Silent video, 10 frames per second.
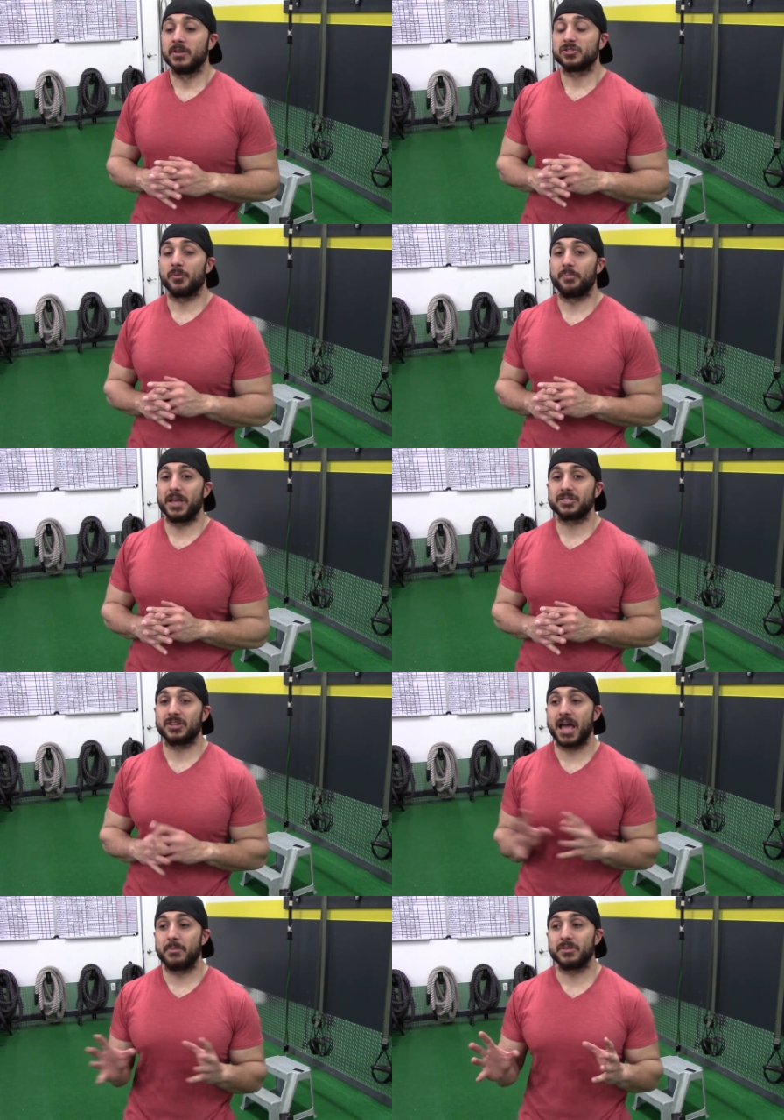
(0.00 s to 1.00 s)
So based
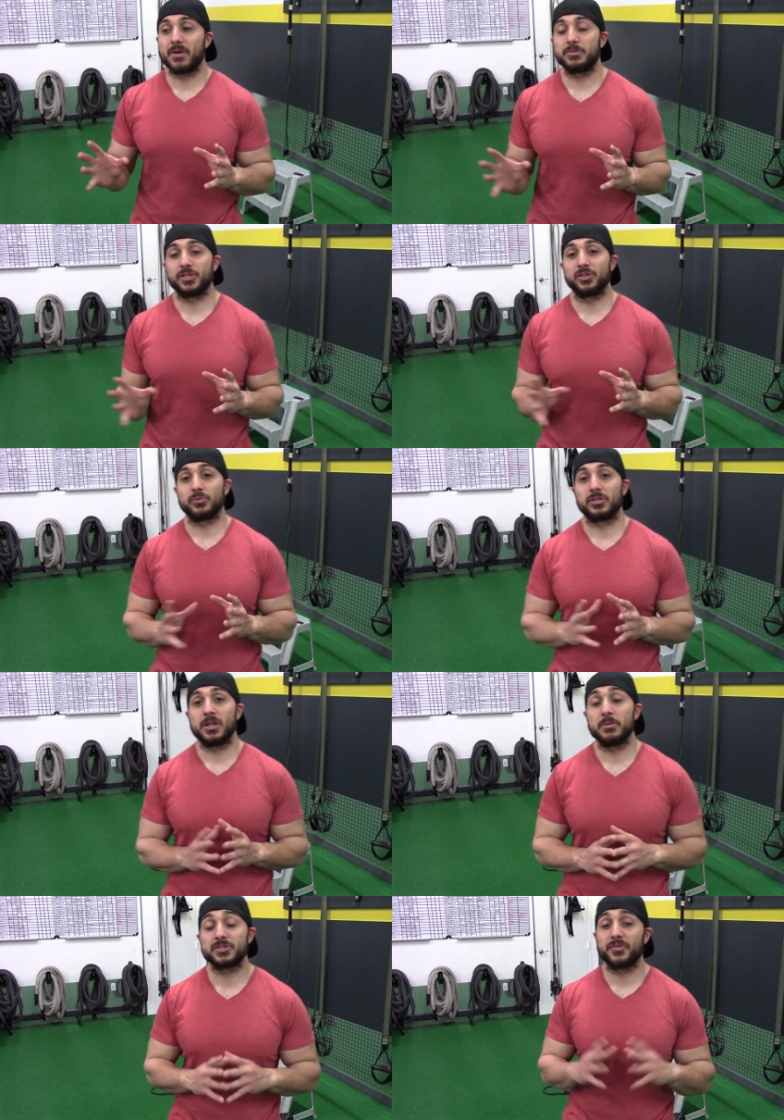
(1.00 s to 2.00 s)
on how many reps you can do with the
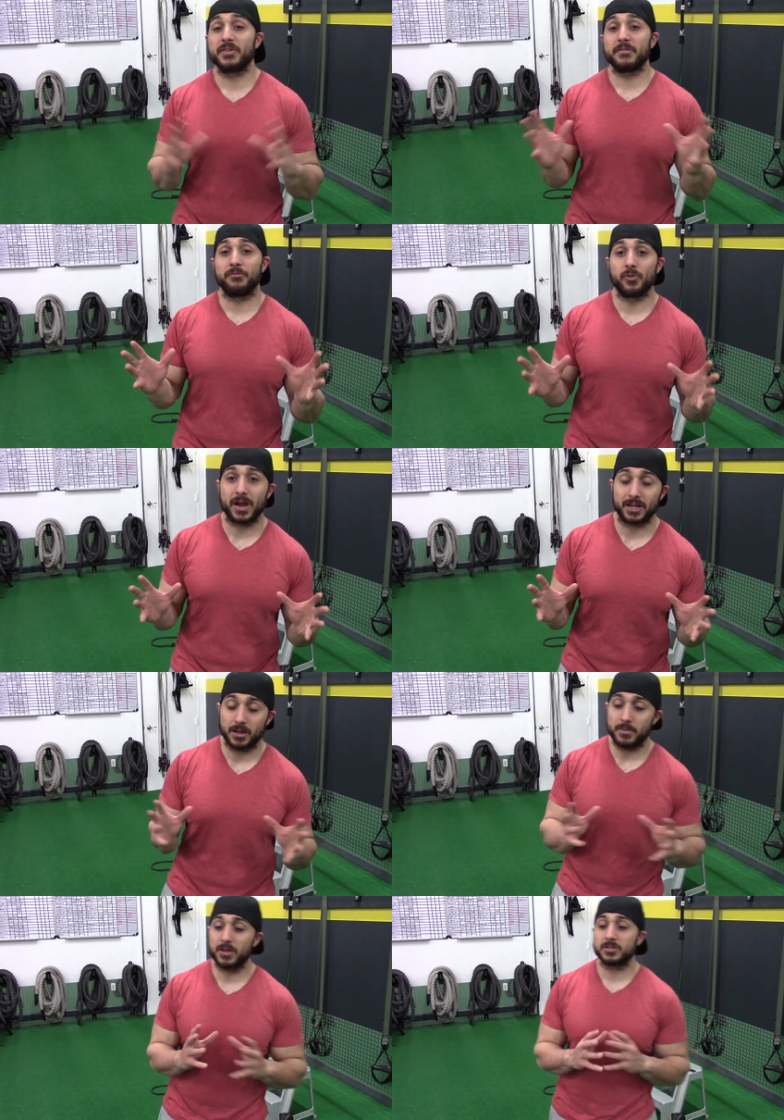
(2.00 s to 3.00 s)
dumbbells, if you have a full rack of
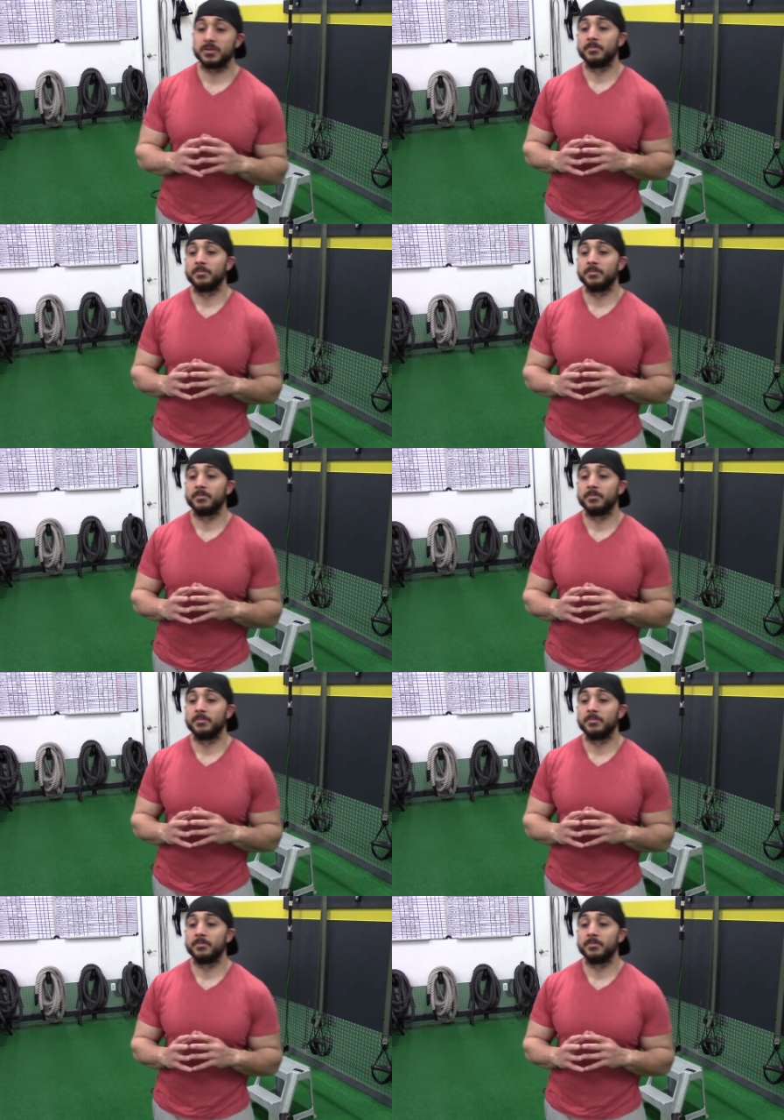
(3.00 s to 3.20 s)
dumbbells,